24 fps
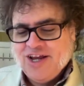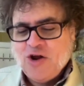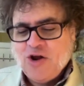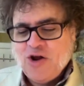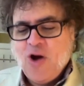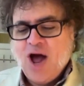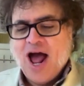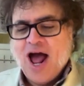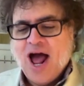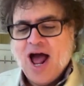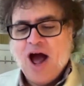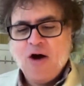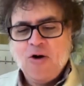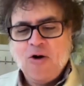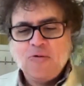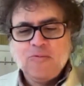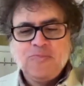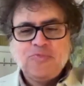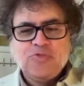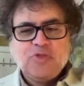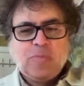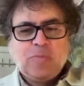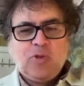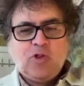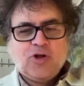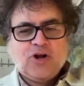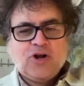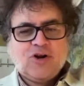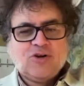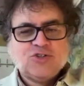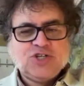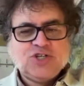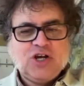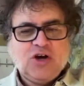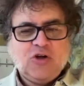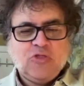how the
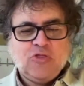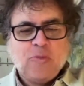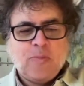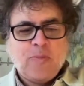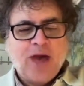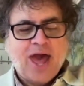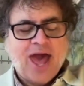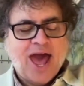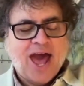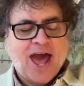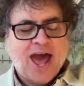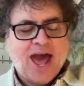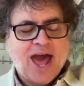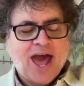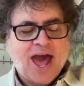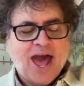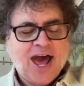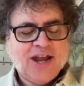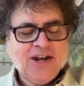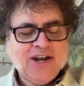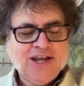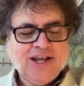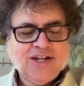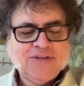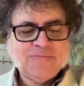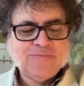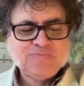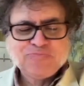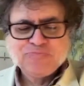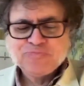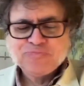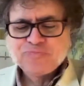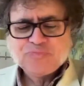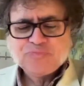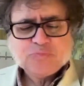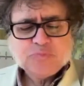players held the bat. And
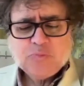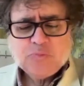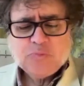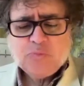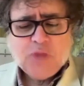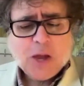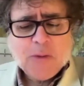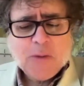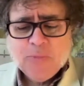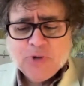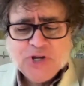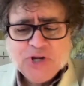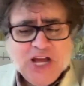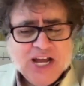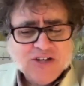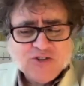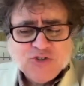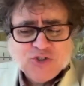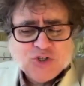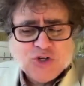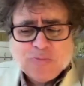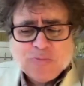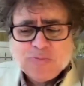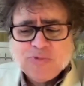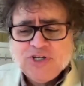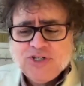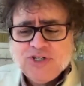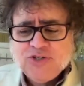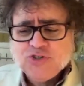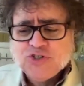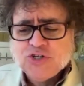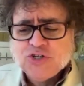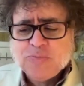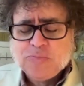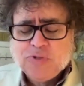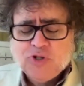but yeah,
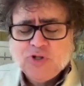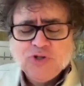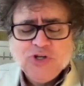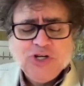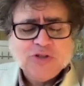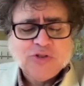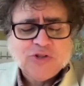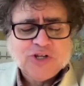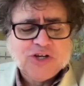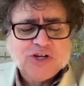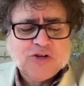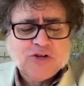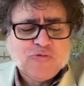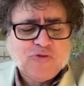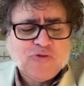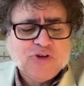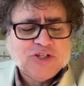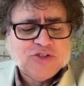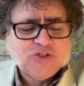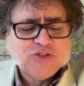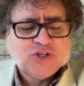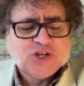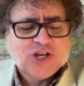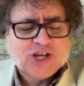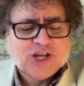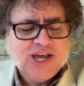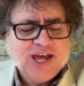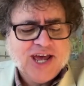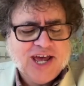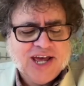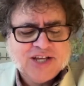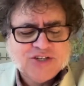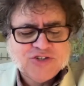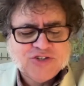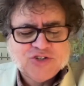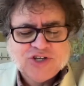he's completely convincing
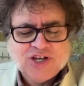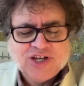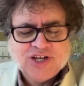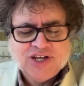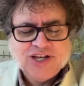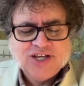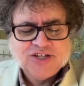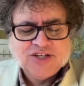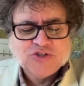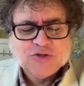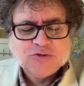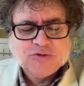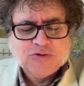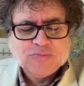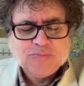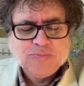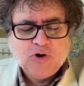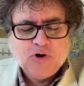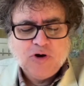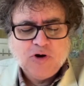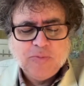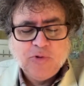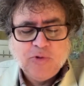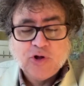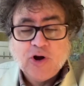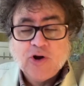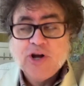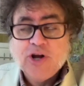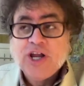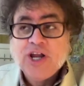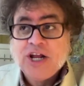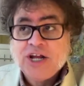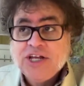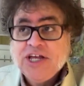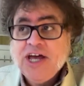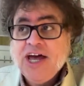as a ball player.
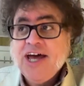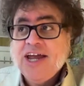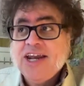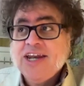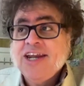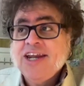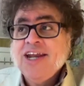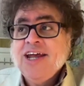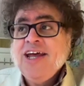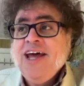And again,